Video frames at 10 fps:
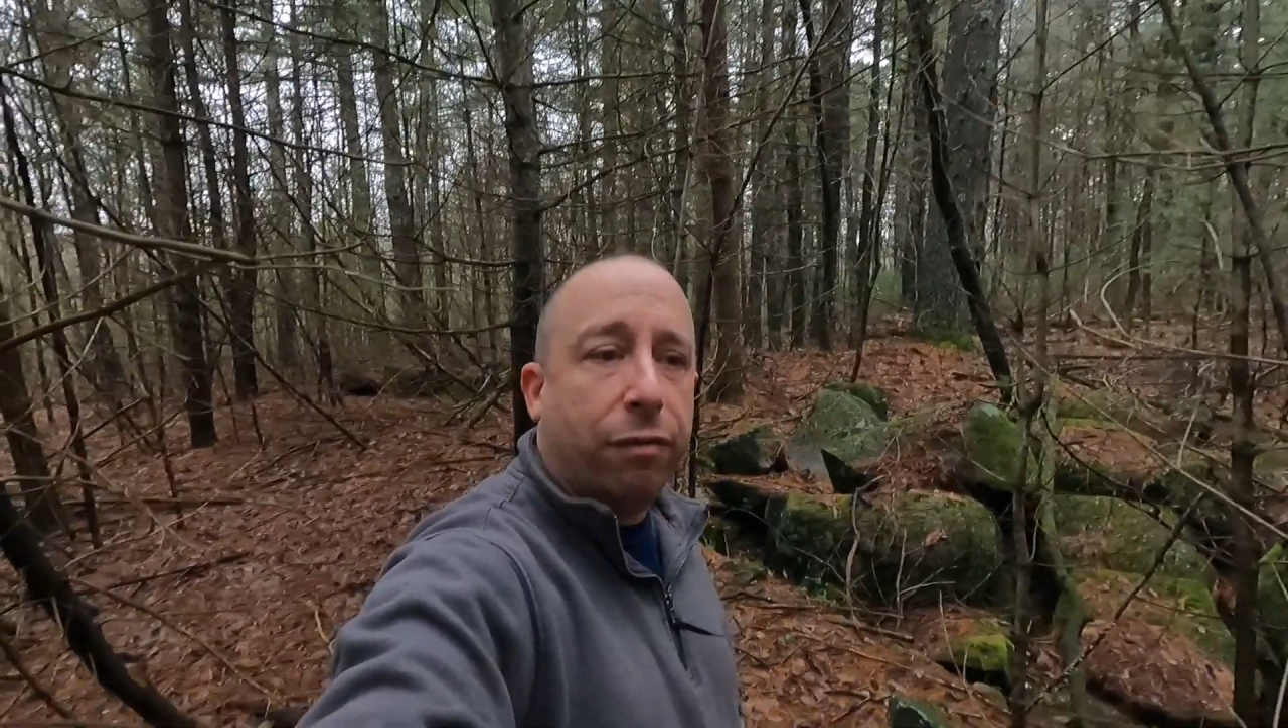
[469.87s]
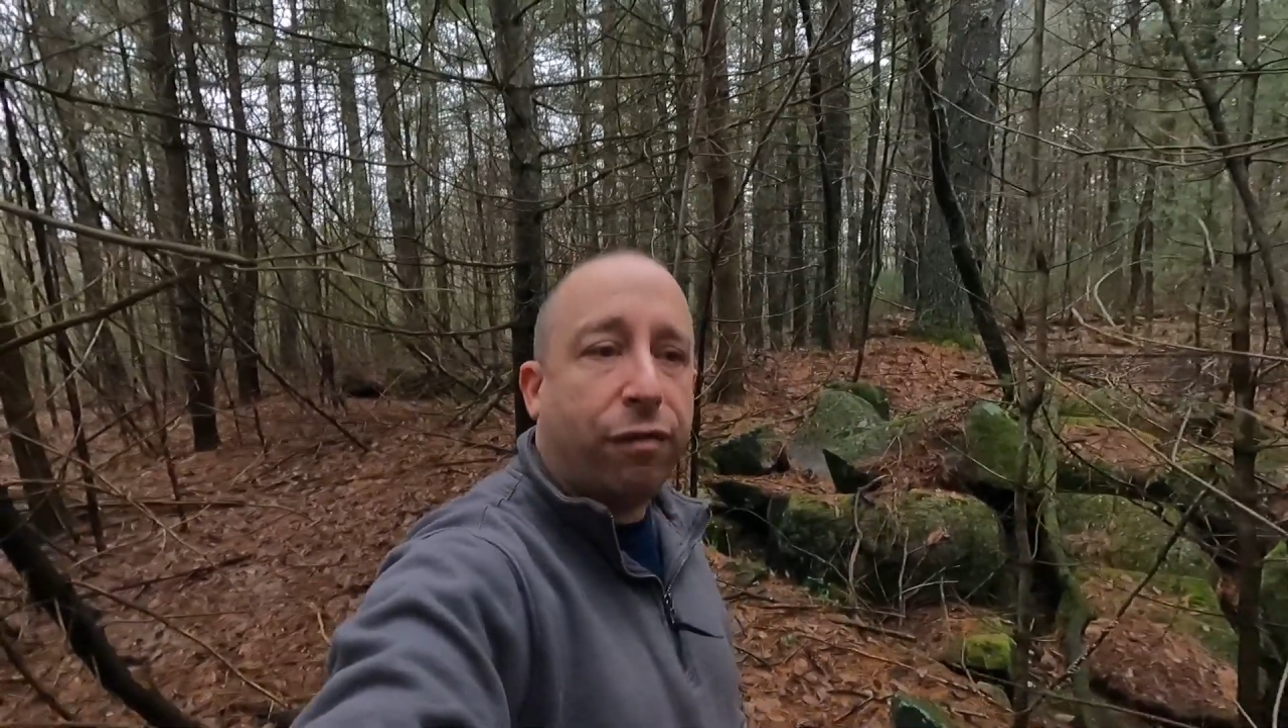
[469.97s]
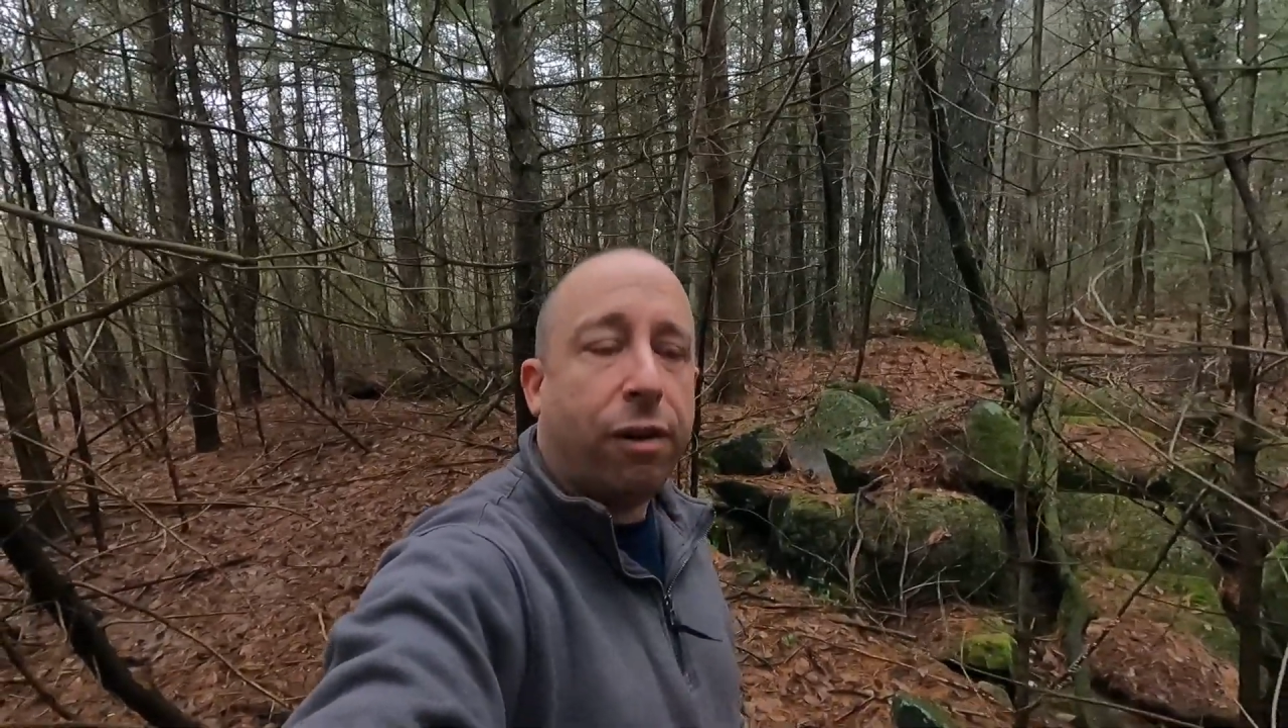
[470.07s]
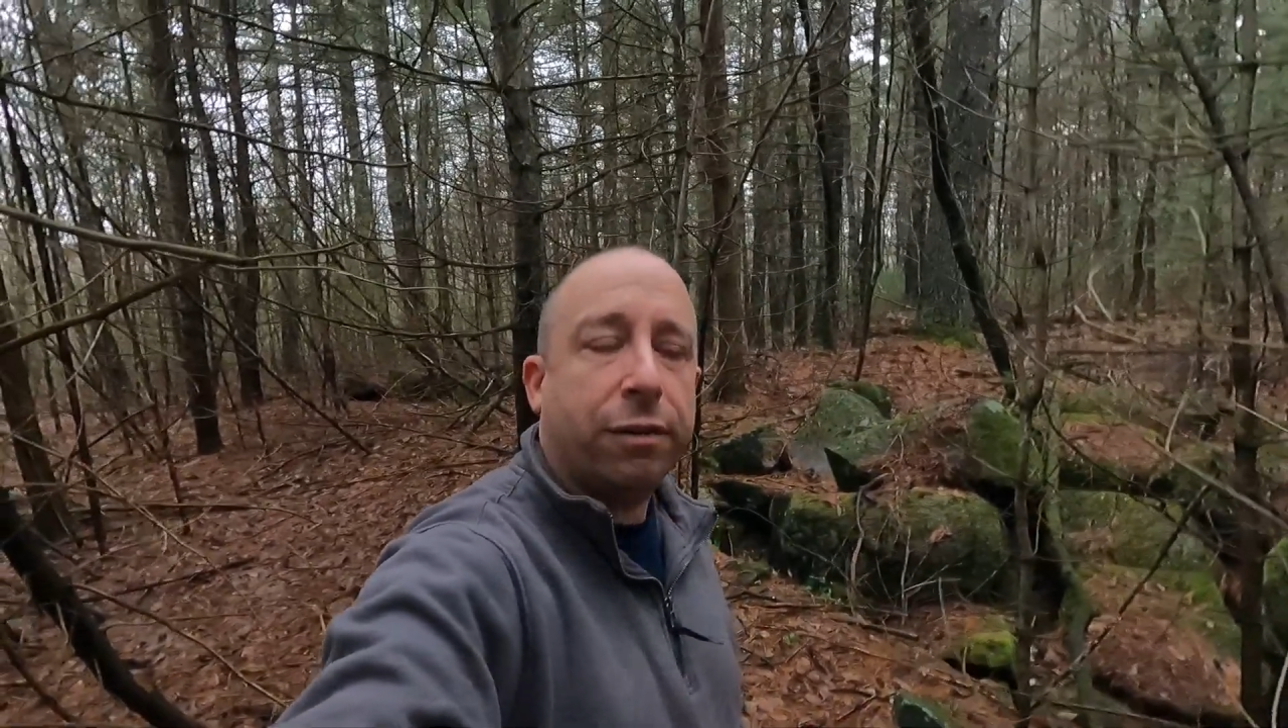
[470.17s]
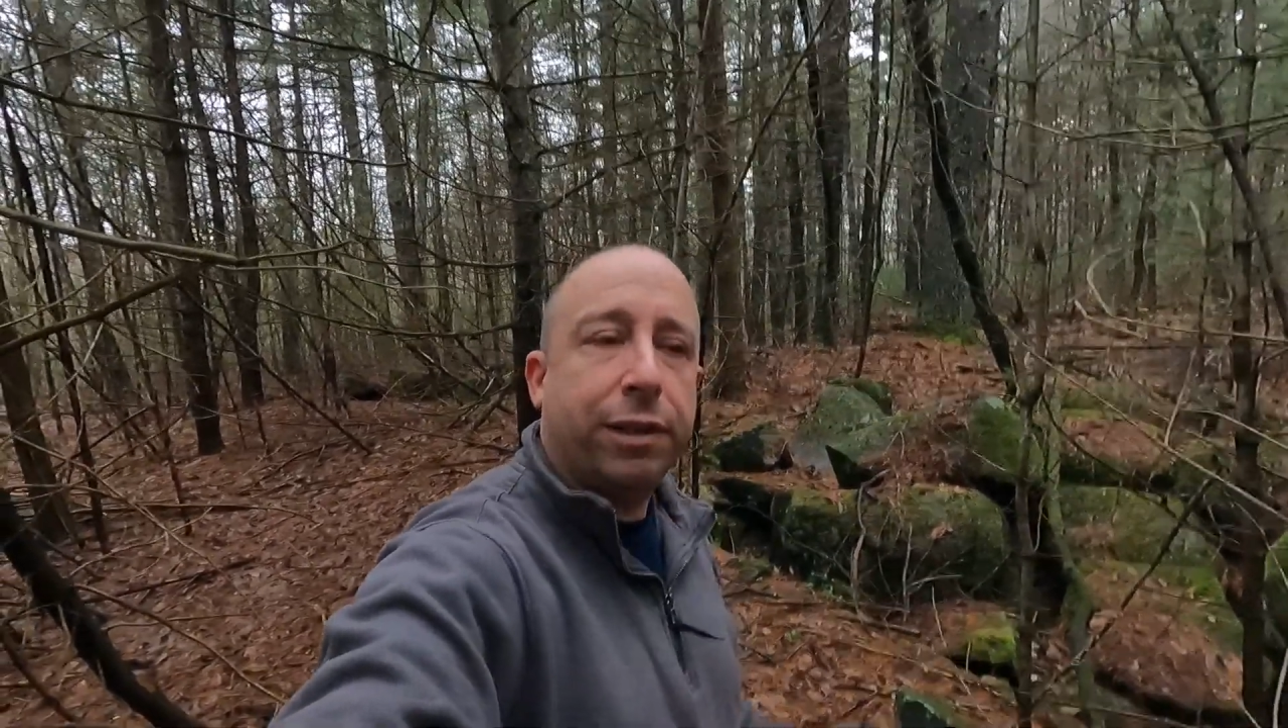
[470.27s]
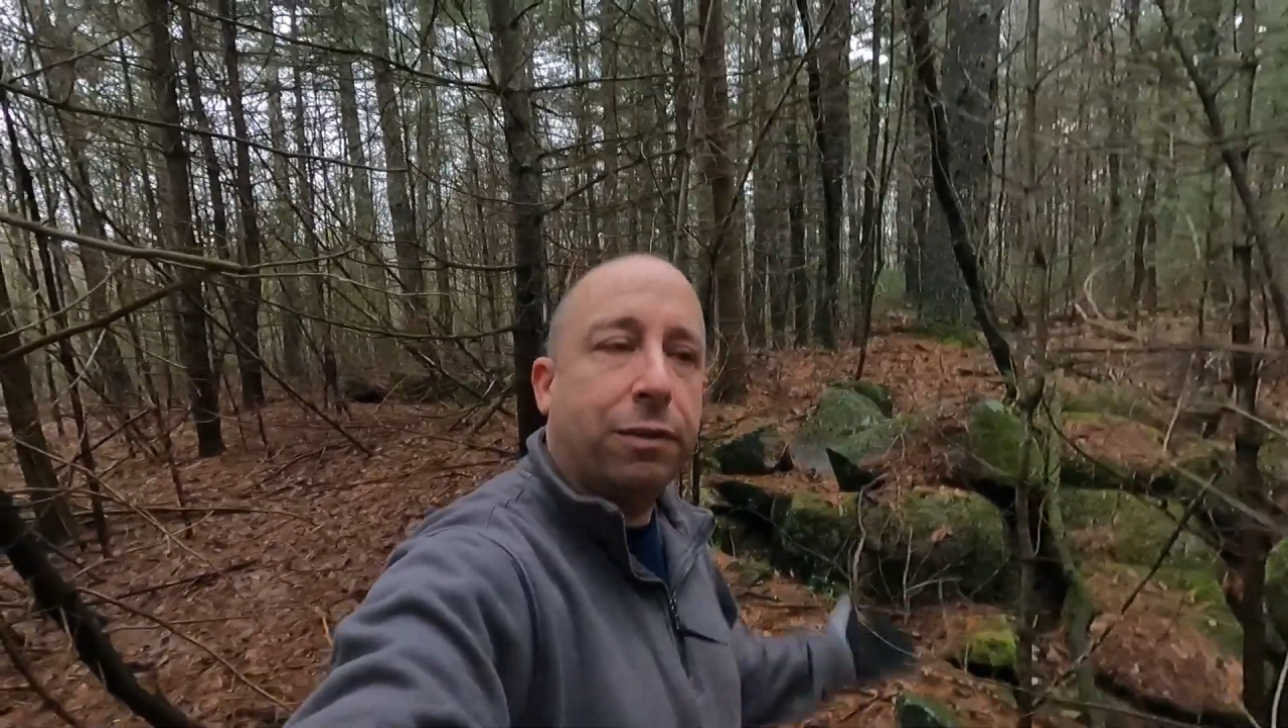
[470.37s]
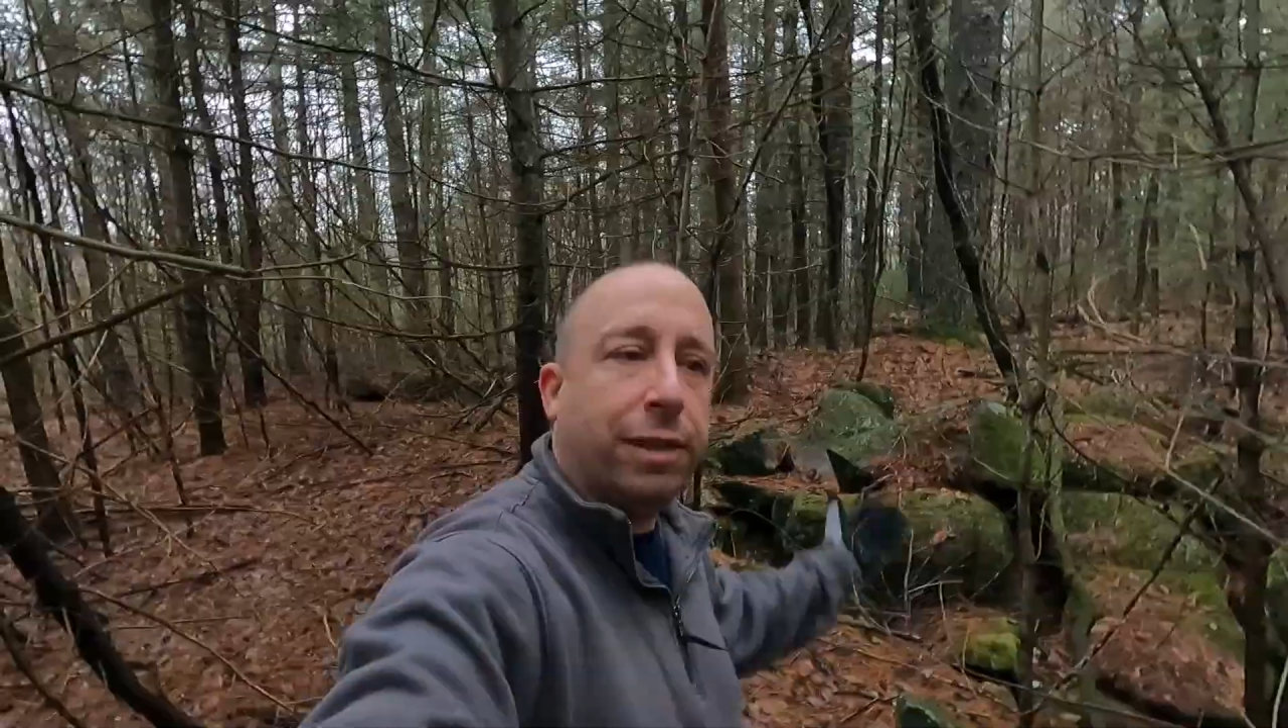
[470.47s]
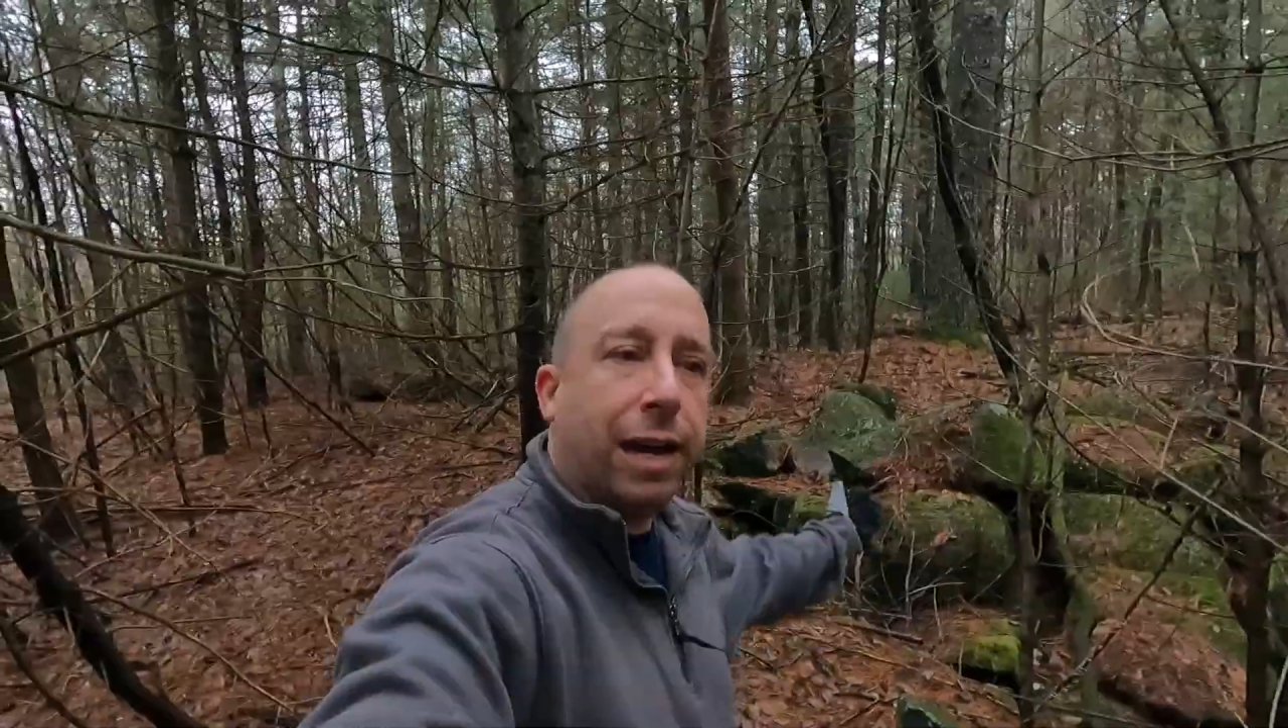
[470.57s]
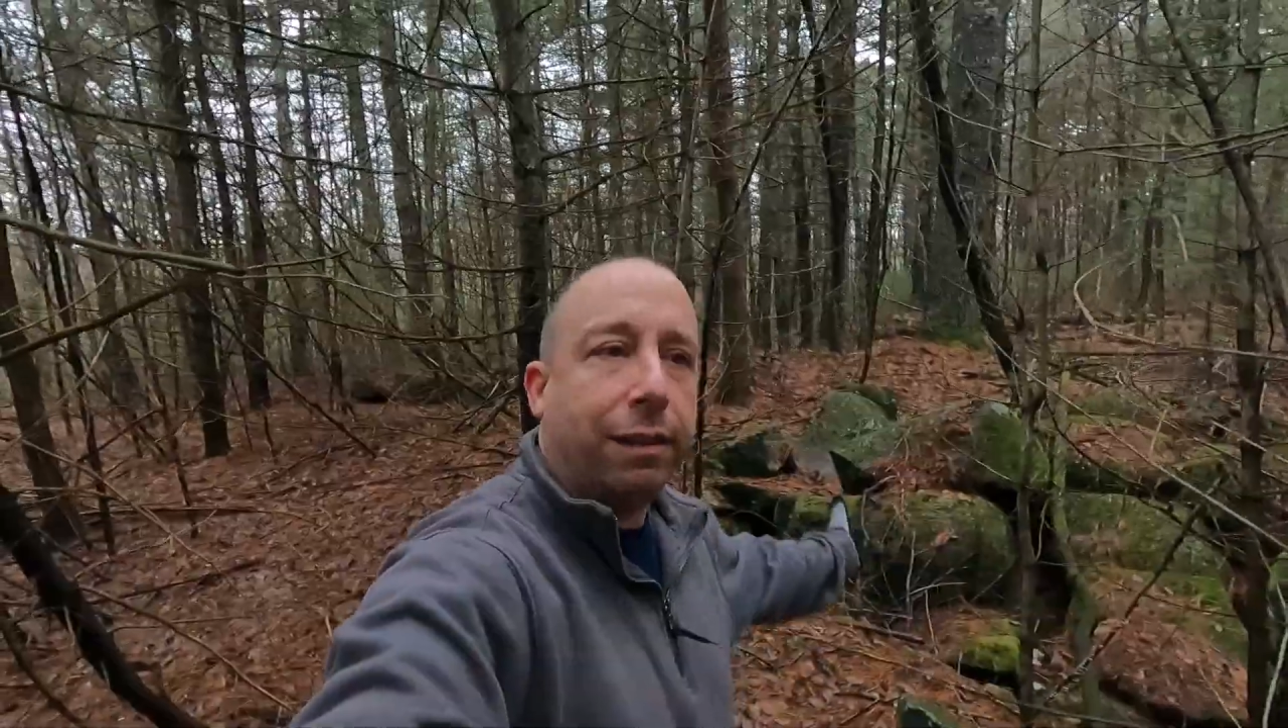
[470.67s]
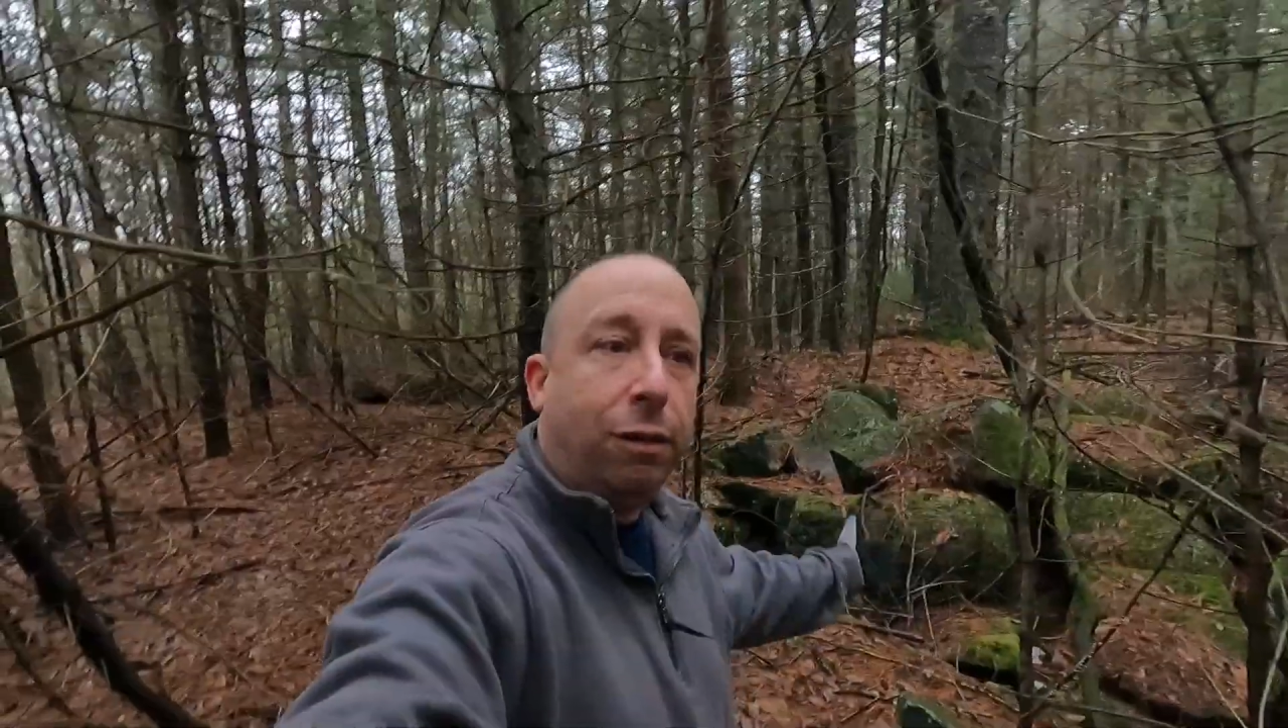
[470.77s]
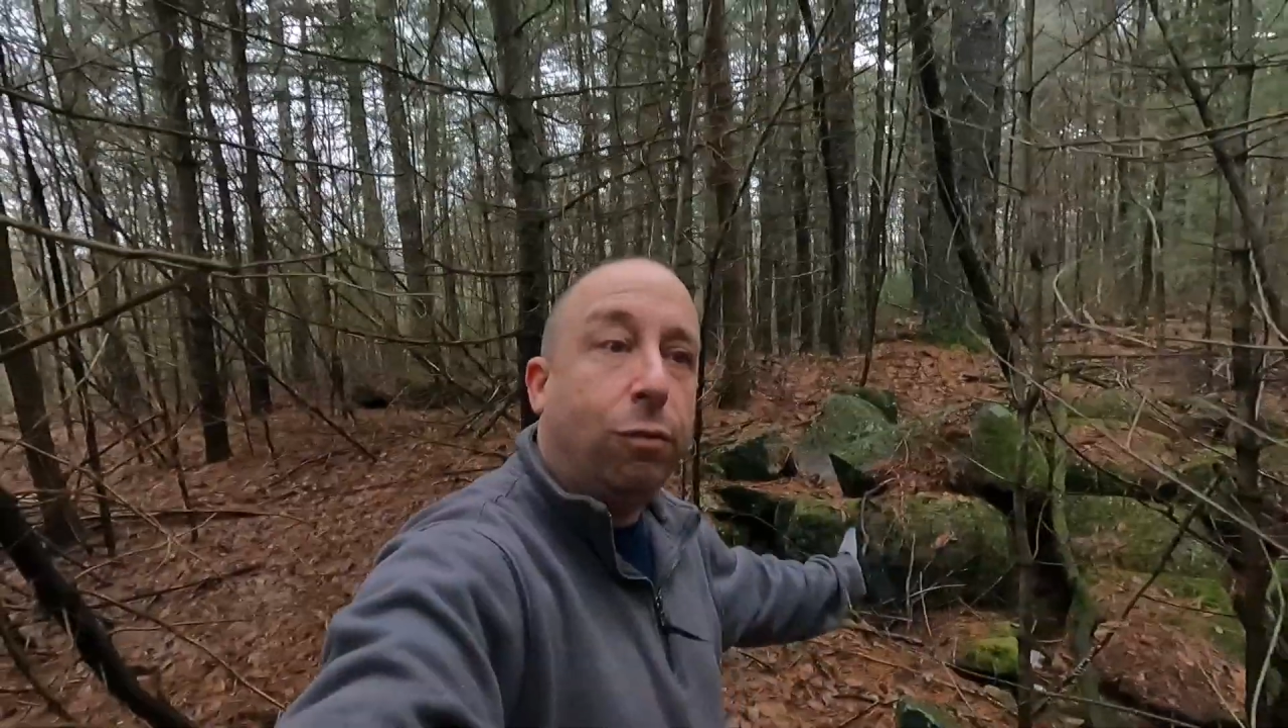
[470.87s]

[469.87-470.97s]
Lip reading: fall to your death.